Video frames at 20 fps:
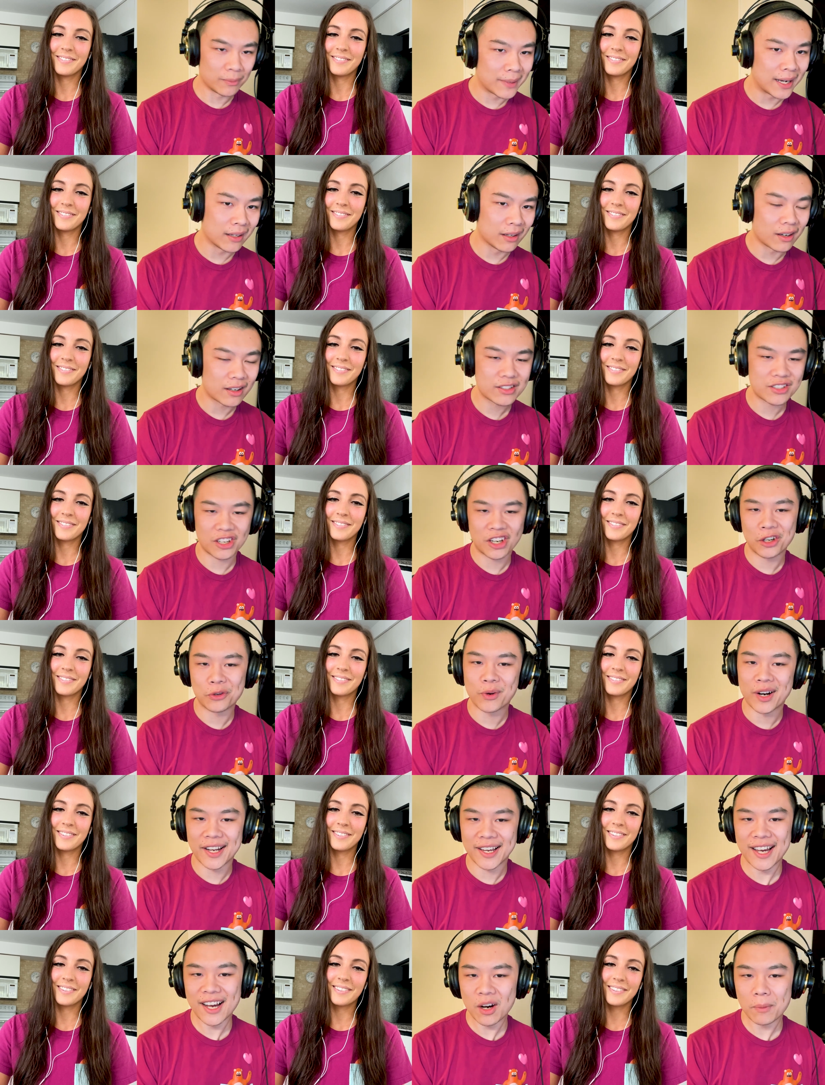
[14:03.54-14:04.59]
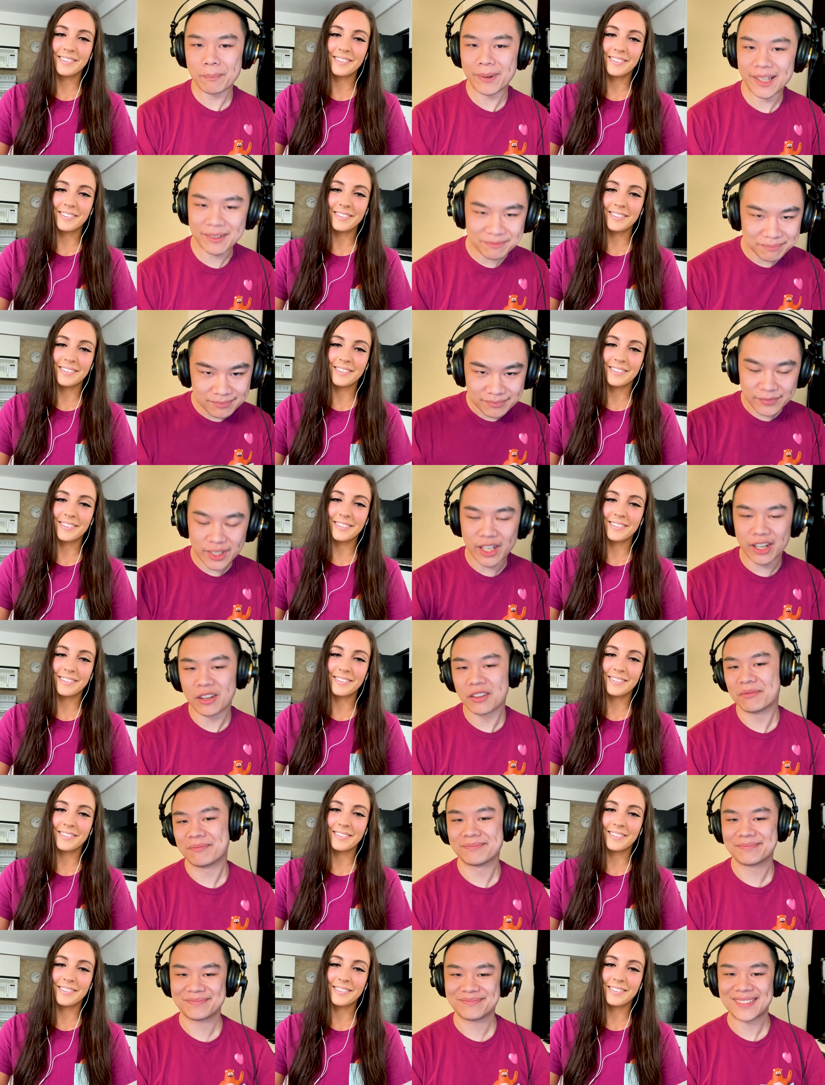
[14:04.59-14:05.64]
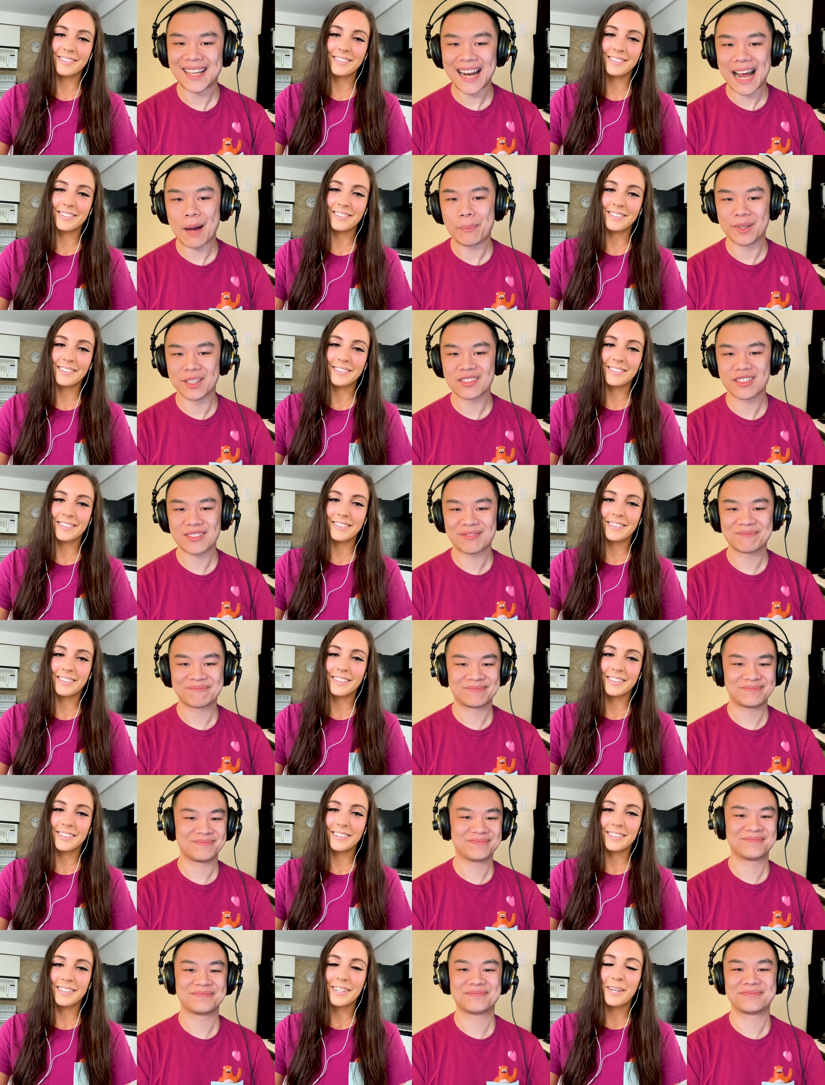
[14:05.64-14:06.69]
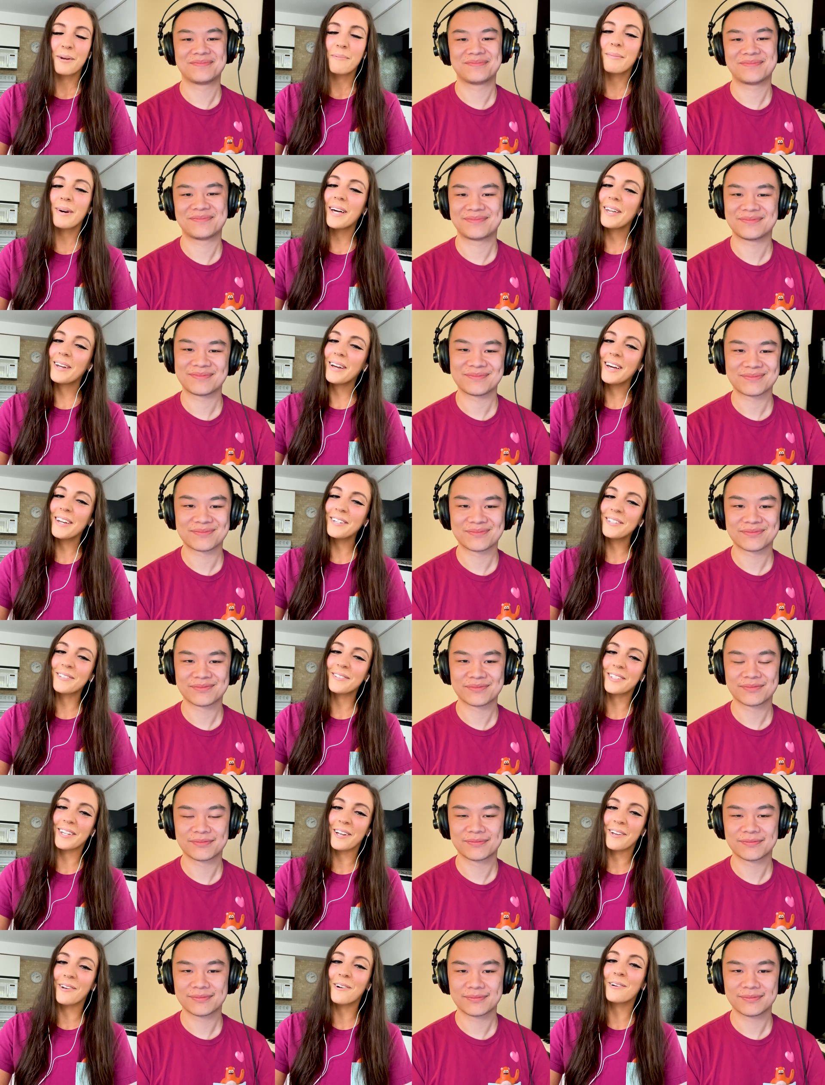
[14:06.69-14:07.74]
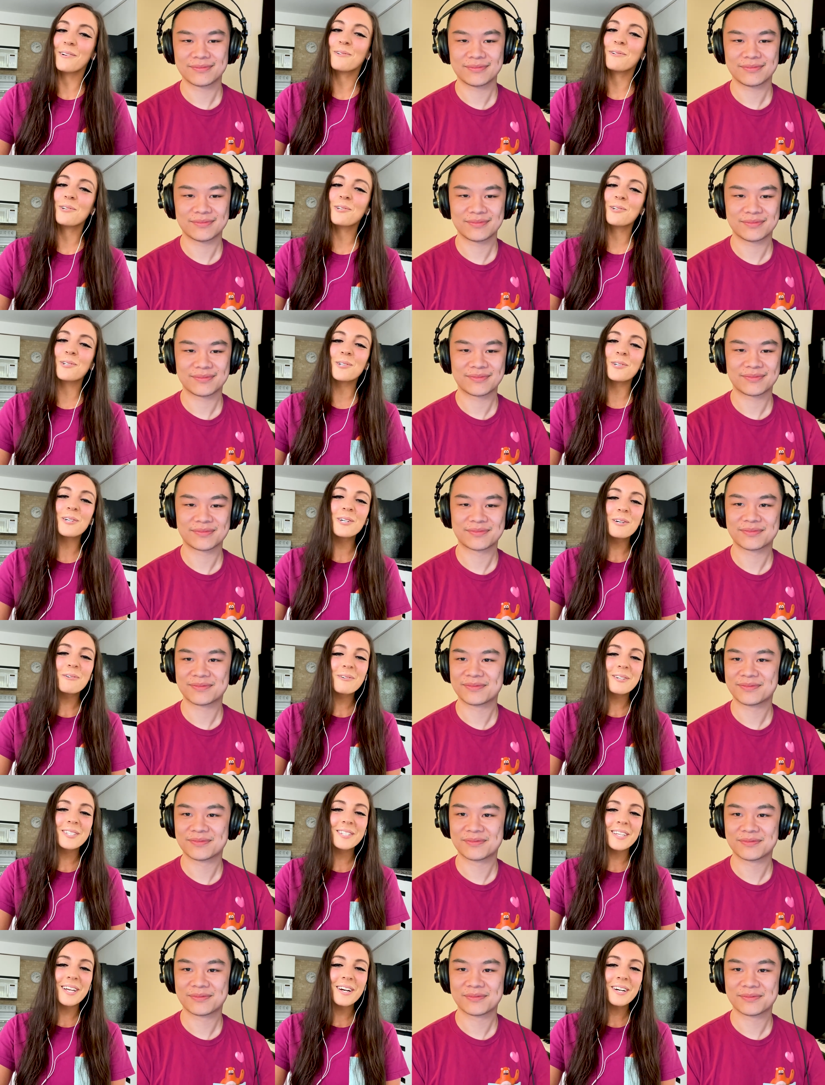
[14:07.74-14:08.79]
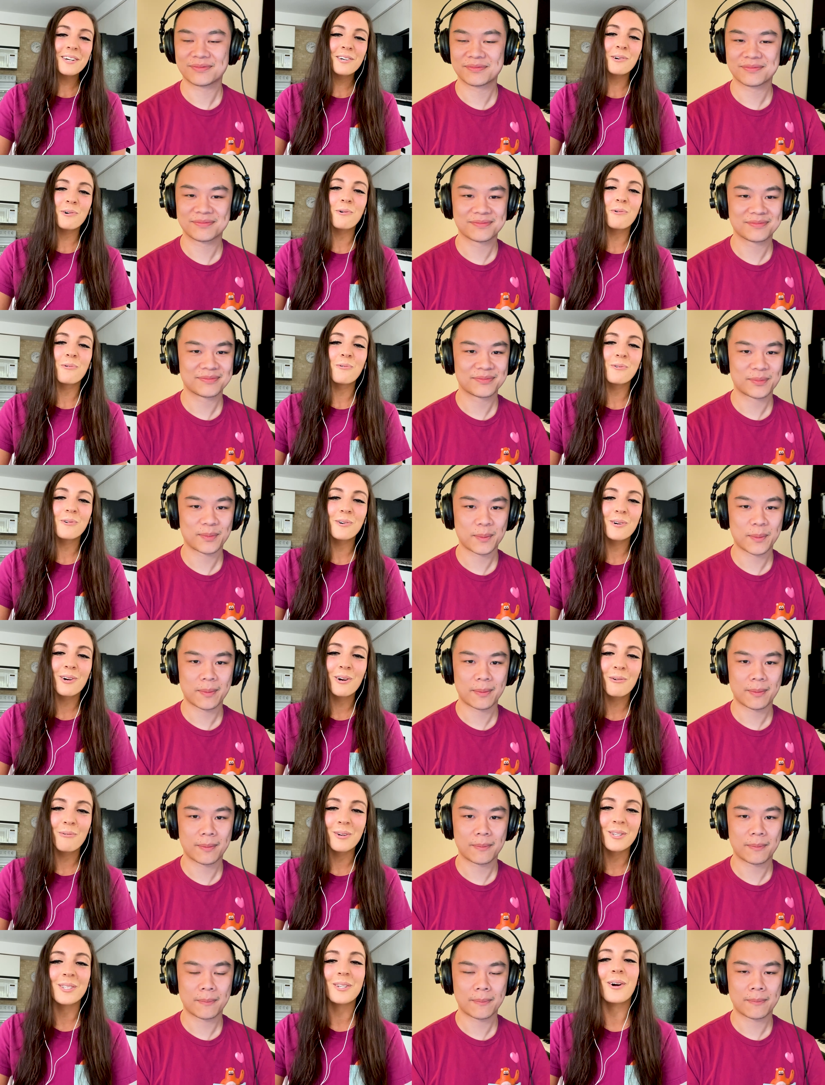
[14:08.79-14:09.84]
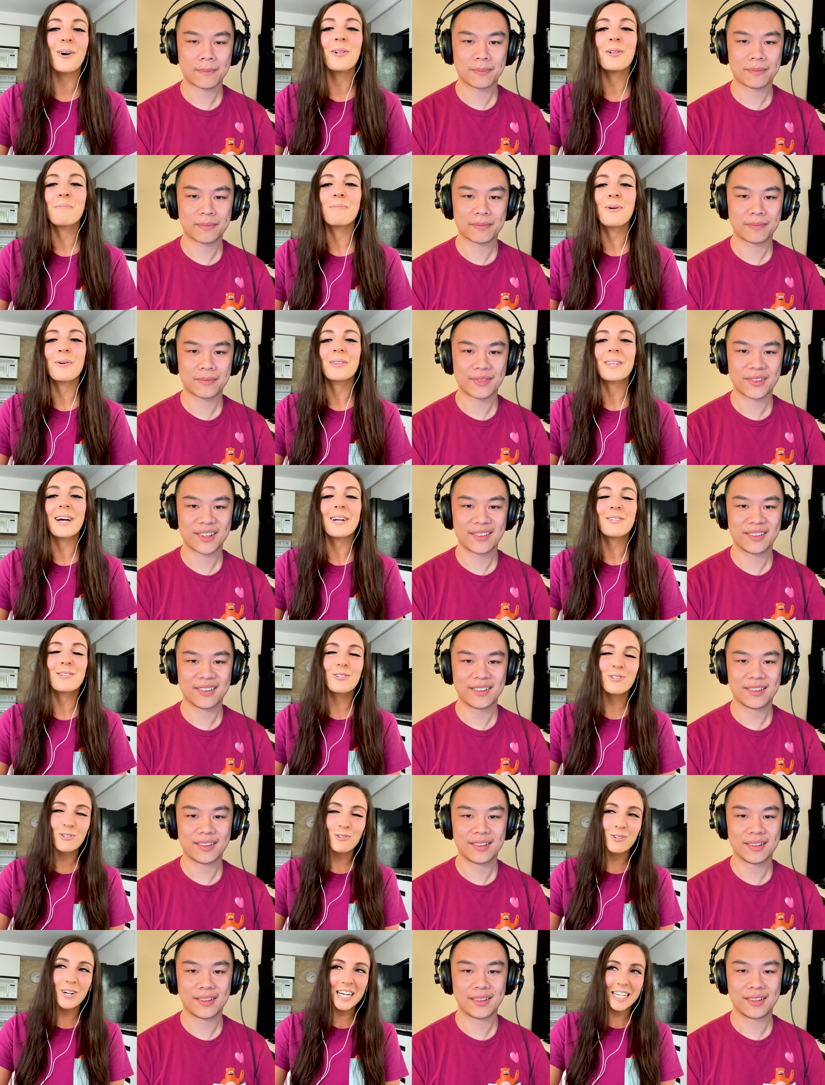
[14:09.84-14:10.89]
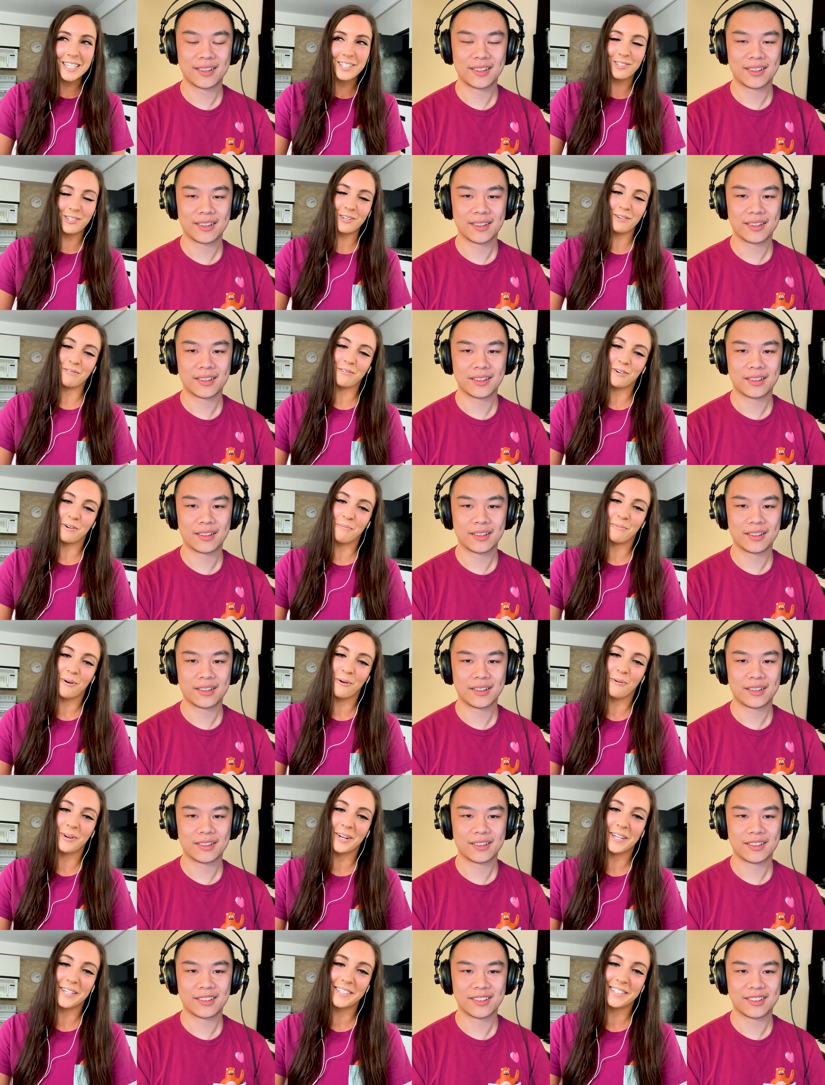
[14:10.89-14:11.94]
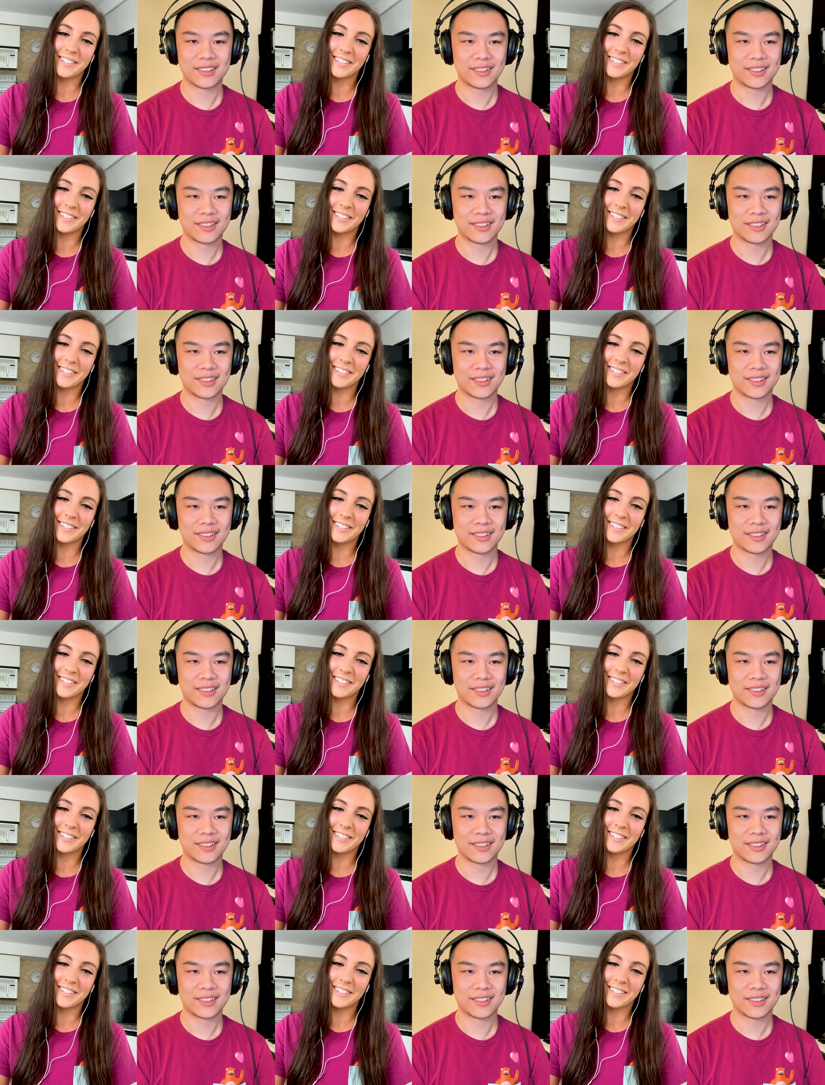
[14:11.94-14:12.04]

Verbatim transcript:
Speaker 1: my luck started running out, but you know, that happens.
Speaker 2: But I don't know, Daniel, are you sure it was luck, or was it all about that strategy of your opponent?